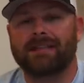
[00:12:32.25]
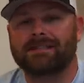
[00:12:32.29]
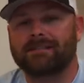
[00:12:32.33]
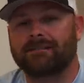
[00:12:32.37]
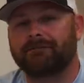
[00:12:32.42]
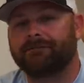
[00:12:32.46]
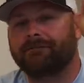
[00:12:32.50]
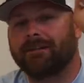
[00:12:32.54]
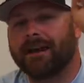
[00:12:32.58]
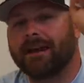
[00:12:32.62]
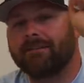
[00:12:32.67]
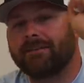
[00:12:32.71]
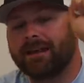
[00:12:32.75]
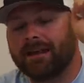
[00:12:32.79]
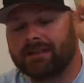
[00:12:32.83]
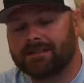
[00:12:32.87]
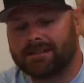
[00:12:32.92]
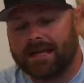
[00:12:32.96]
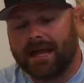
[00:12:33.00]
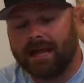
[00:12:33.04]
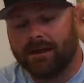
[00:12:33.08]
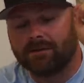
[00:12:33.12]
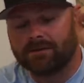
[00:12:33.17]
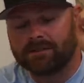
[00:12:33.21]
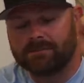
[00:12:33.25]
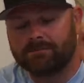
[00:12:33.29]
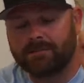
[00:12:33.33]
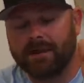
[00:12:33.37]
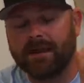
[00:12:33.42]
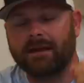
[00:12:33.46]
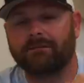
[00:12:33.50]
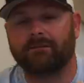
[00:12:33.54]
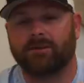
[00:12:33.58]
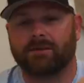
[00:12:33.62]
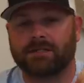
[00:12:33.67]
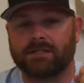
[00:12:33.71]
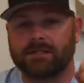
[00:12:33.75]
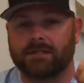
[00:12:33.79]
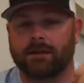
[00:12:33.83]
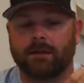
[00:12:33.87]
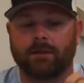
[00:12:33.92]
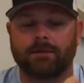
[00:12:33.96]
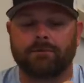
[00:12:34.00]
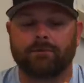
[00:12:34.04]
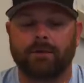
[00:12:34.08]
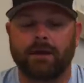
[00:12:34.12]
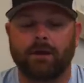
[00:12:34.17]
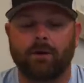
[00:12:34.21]
It's a 5 8 ounce bait versus the
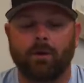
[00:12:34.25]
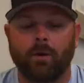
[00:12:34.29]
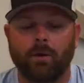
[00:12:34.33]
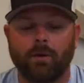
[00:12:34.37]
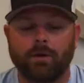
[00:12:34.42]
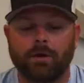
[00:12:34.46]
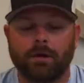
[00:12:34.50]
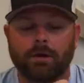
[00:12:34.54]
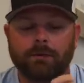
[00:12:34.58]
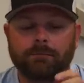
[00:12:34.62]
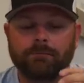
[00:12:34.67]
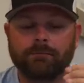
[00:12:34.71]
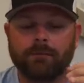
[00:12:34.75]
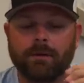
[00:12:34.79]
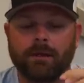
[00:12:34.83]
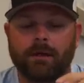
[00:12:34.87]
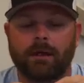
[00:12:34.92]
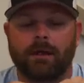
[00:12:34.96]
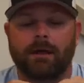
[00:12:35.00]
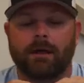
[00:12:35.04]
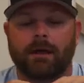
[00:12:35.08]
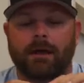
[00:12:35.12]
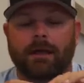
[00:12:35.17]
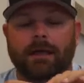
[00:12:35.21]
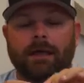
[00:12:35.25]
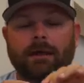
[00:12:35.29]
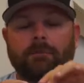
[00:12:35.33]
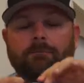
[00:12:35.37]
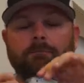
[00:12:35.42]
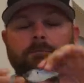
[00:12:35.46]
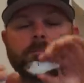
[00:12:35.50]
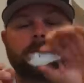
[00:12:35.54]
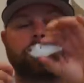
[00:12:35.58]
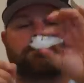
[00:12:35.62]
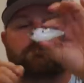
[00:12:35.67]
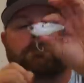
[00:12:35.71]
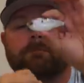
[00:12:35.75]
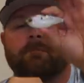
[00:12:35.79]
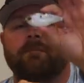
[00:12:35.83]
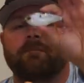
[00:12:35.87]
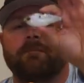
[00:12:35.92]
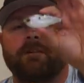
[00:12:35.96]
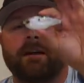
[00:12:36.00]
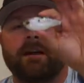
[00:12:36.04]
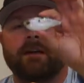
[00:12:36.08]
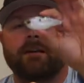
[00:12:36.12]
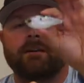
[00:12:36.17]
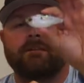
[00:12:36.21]
3 quarter. Again,
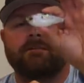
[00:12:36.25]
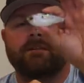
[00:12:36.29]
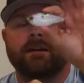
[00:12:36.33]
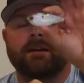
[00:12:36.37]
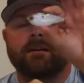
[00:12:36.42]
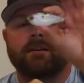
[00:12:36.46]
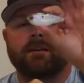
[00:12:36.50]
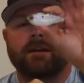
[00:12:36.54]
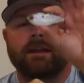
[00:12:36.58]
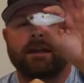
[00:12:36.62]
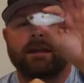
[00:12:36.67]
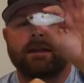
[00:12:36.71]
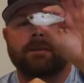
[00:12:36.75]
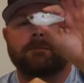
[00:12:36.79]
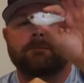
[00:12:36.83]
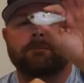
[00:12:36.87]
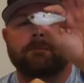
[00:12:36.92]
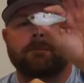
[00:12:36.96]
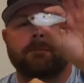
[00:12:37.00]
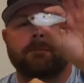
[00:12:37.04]
very, very